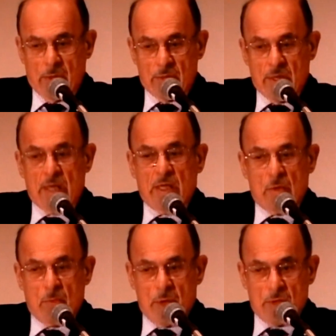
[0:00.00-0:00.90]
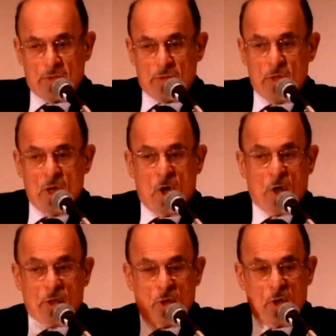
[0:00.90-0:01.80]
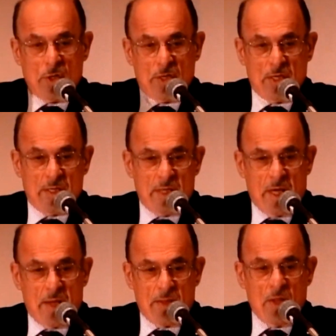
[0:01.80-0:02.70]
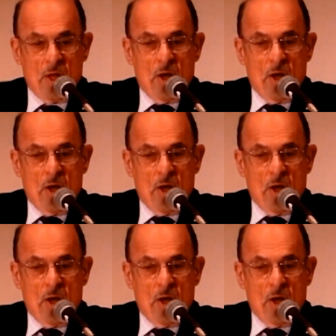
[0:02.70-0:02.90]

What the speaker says: or taking risks, or taunting death,